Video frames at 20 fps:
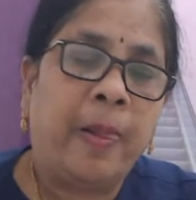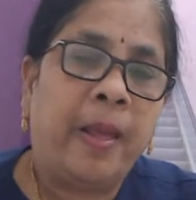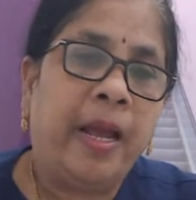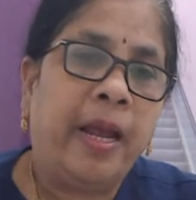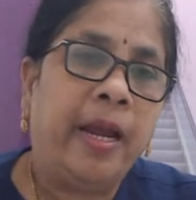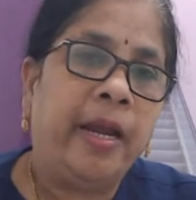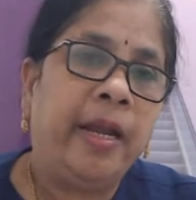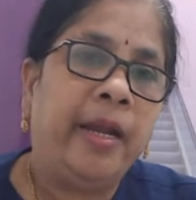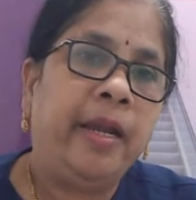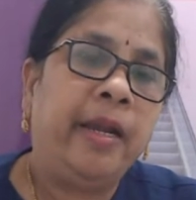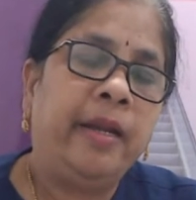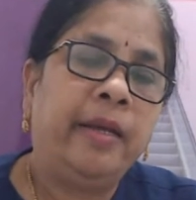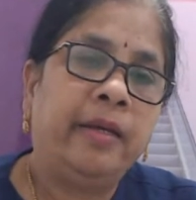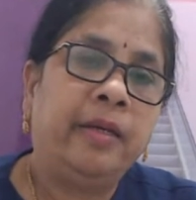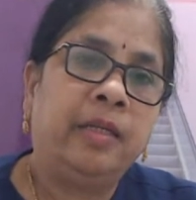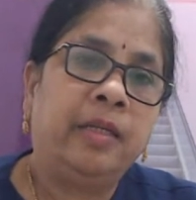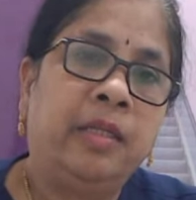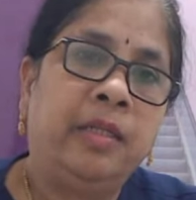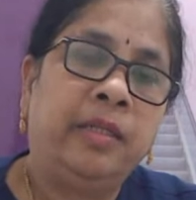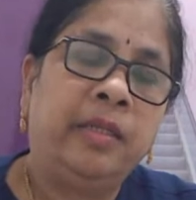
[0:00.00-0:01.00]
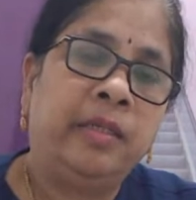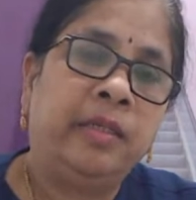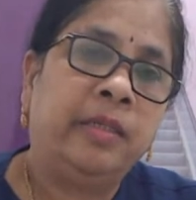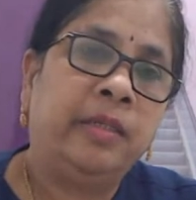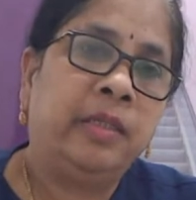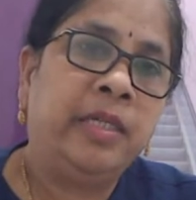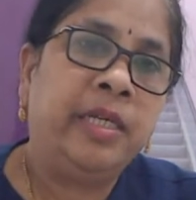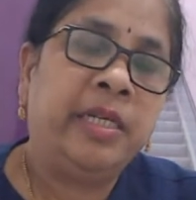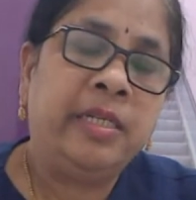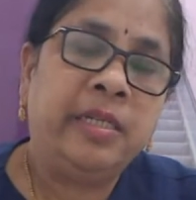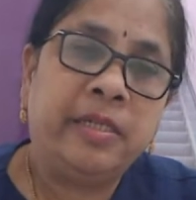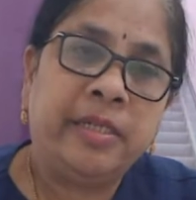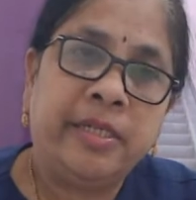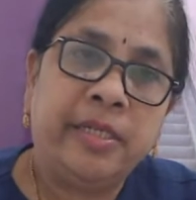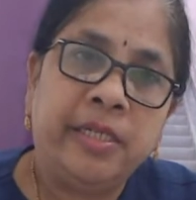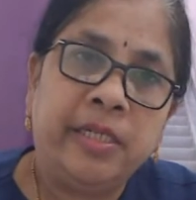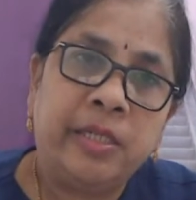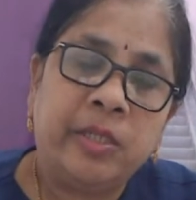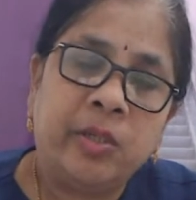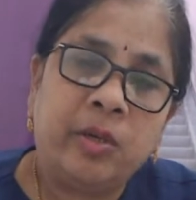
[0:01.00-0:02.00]
And the
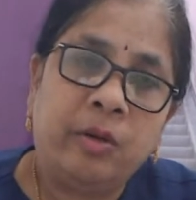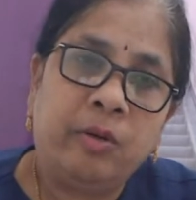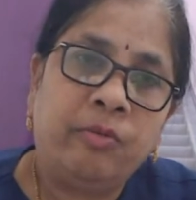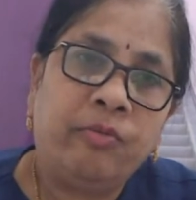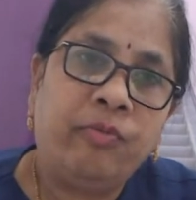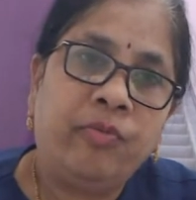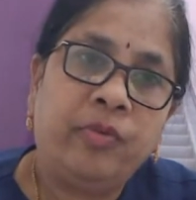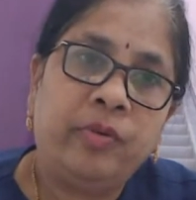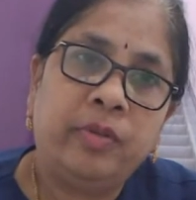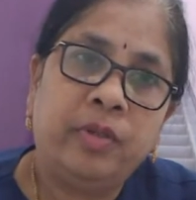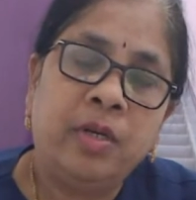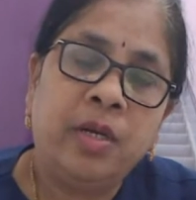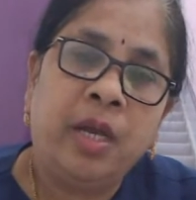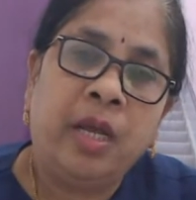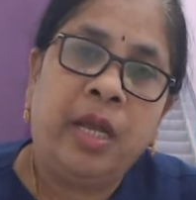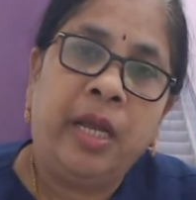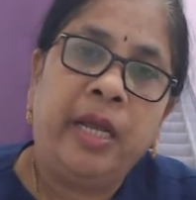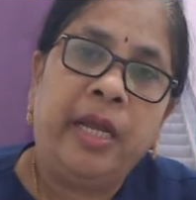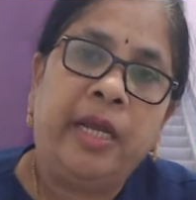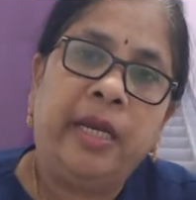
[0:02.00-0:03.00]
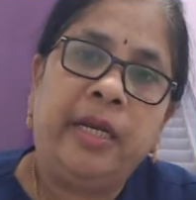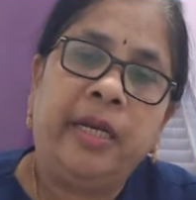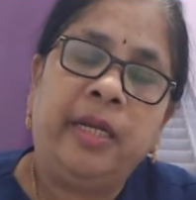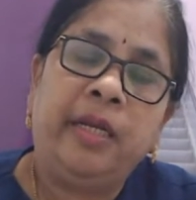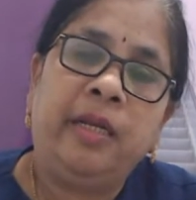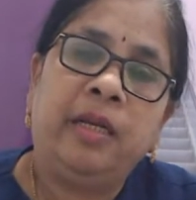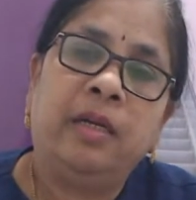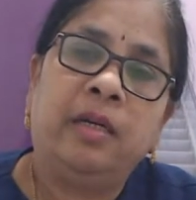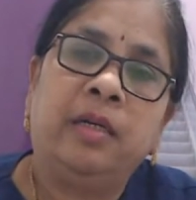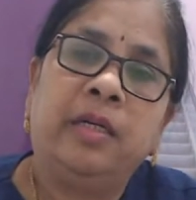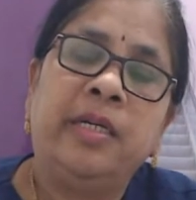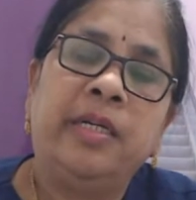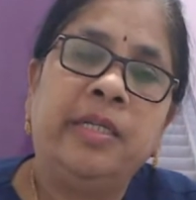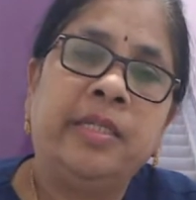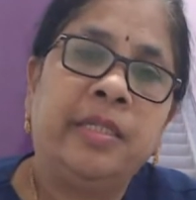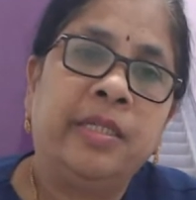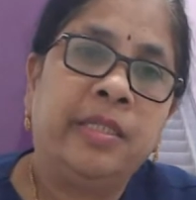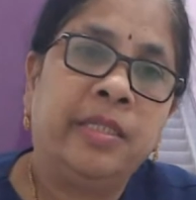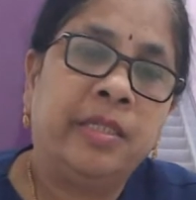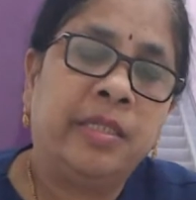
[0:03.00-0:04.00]
incidence of any
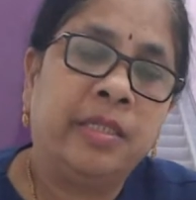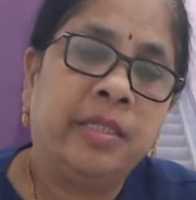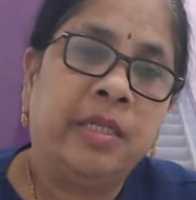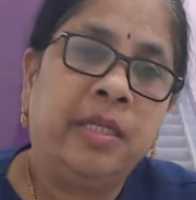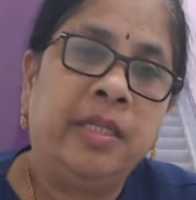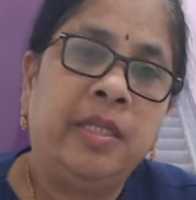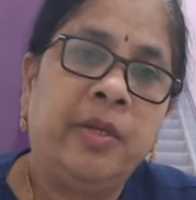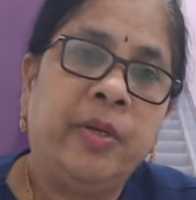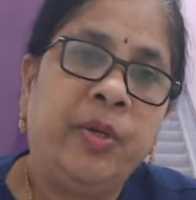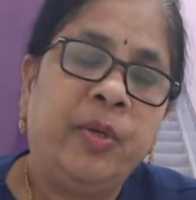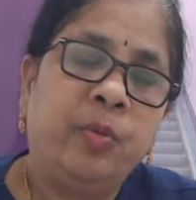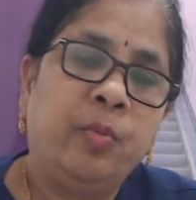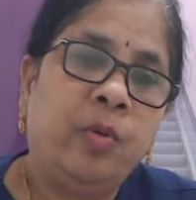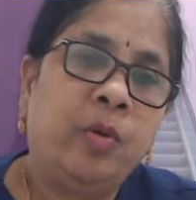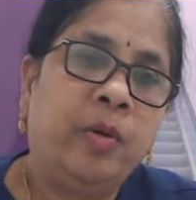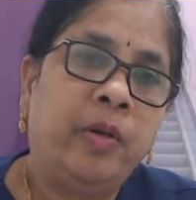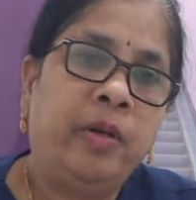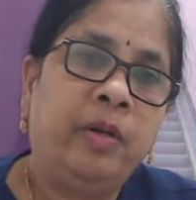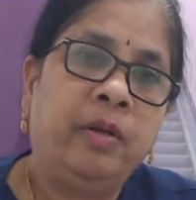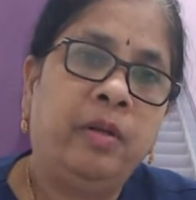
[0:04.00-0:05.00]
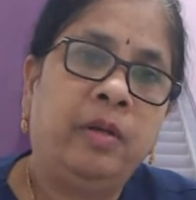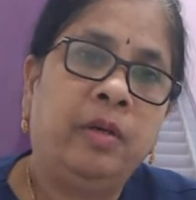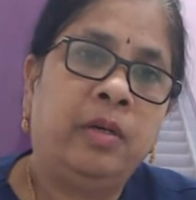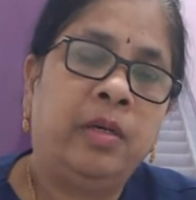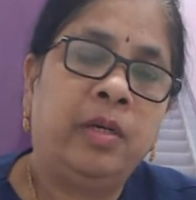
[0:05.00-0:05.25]
diseases in the newborn,